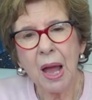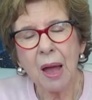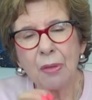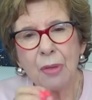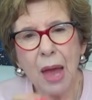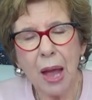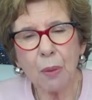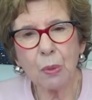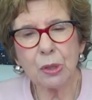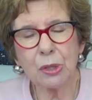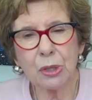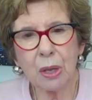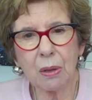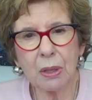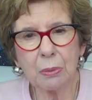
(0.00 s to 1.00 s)
That was
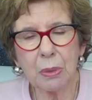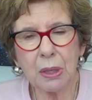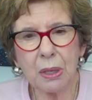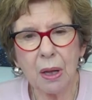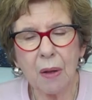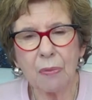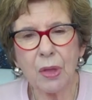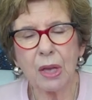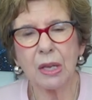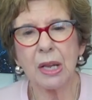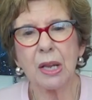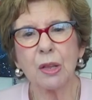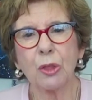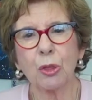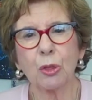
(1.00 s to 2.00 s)
telling me that
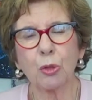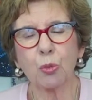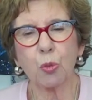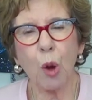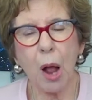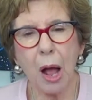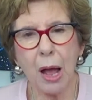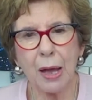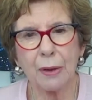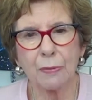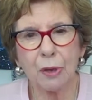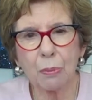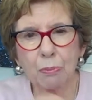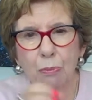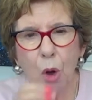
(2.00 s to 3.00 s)
he
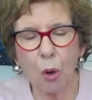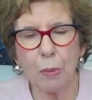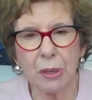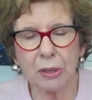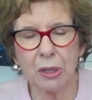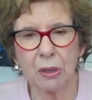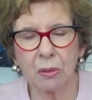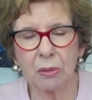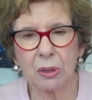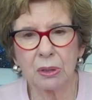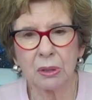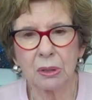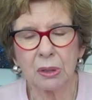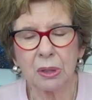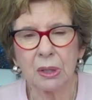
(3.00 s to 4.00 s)
thrived
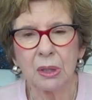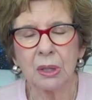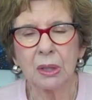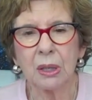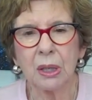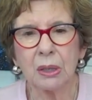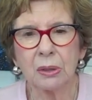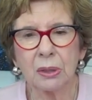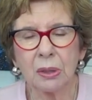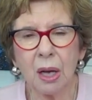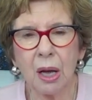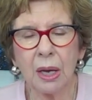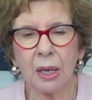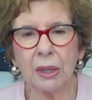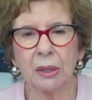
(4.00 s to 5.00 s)
momentarily on the
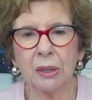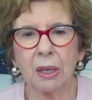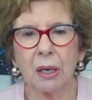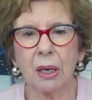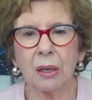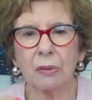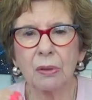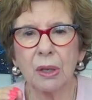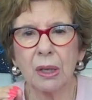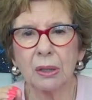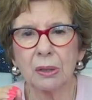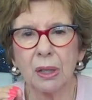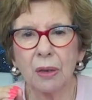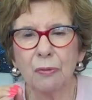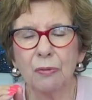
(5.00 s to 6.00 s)
kind of
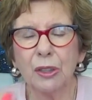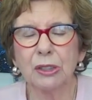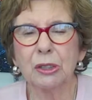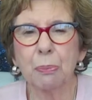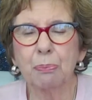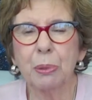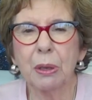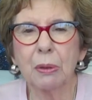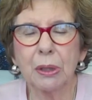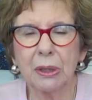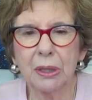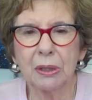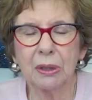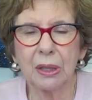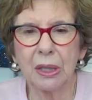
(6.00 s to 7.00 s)

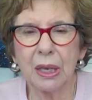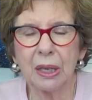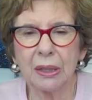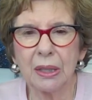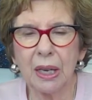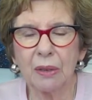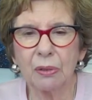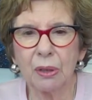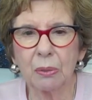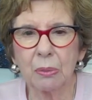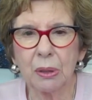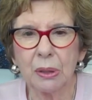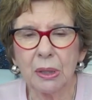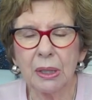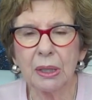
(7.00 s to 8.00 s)
visibility that I gave him.
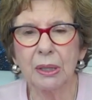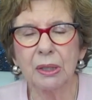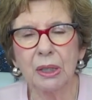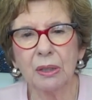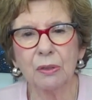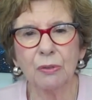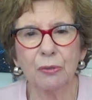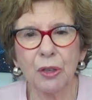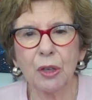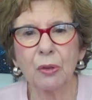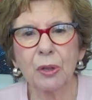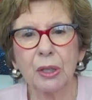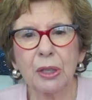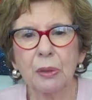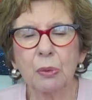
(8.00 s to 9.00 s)
He didn't feel
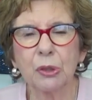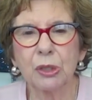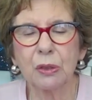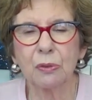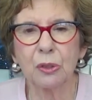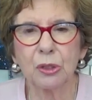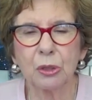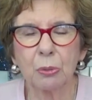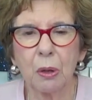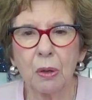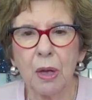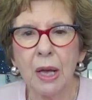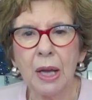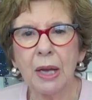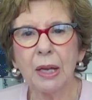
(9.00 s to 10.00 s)
that he was invisible.
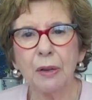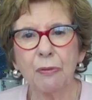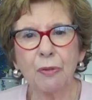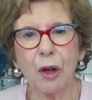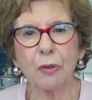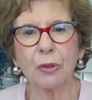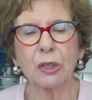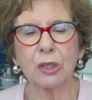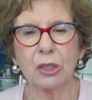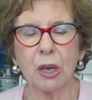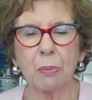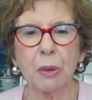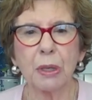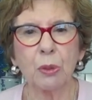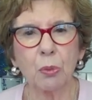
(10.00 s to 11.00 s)
He felt that
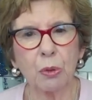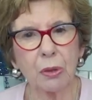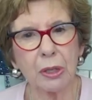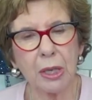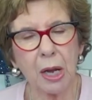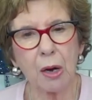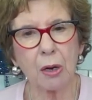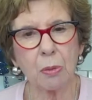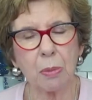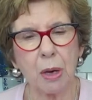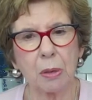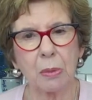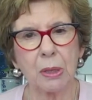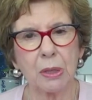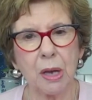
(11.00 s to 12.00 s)
somebody really cared
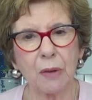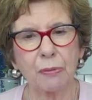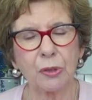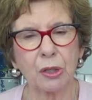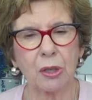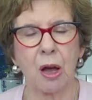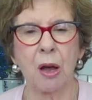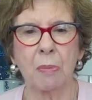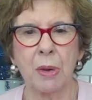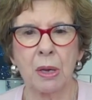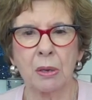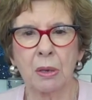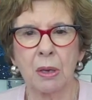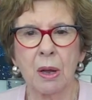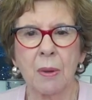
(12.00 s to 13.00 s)
about him enough to
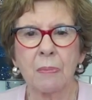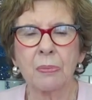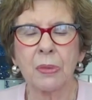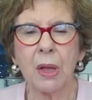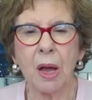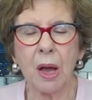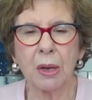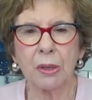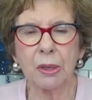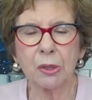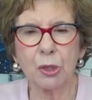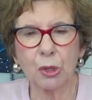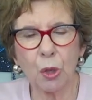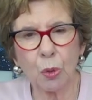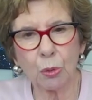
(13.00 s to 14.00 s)
comment on his
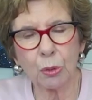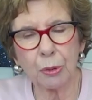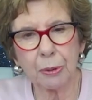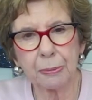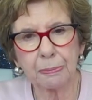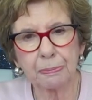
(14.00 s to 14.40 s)
shoulder.